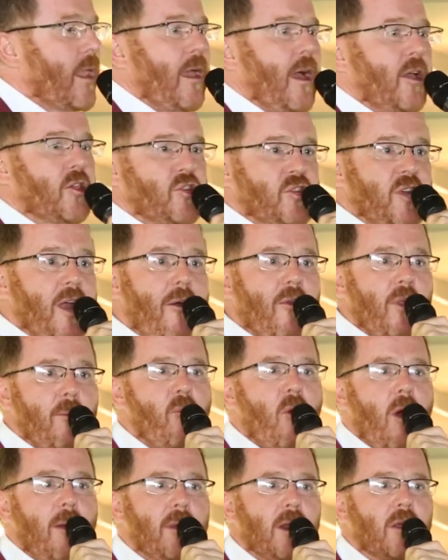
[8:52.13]
As chair of the
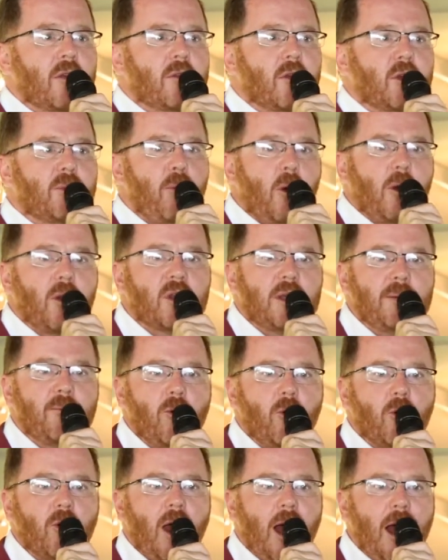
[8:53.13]
Prime Minister's Policy
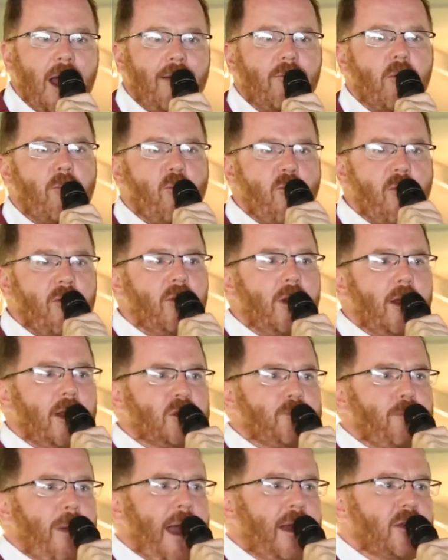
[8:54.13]
Board, I have a
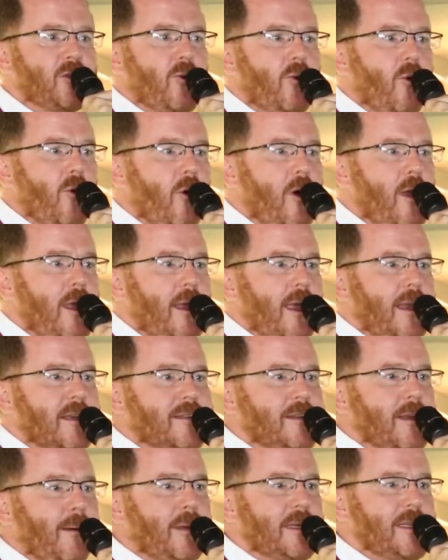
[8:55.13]
privileged backdoor
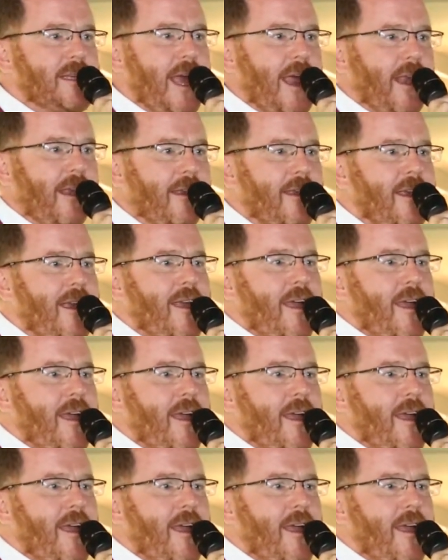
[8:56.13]
into number 10,